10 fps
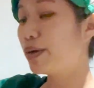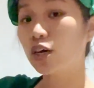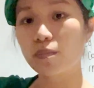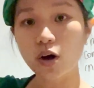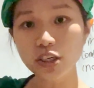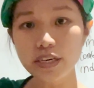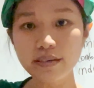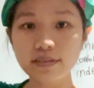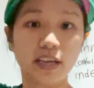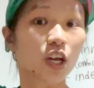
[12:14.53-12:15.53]
be
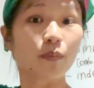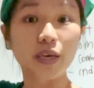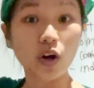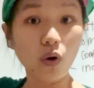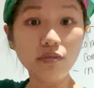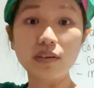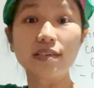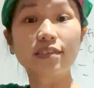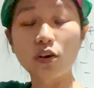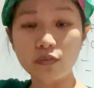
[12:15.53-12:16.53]
commodities. It could be gold,
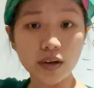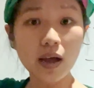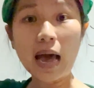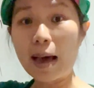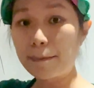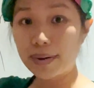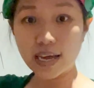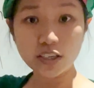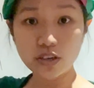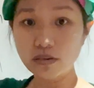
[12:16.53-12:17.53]
silver,
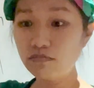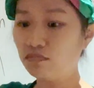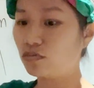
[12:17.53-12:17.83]
platinum,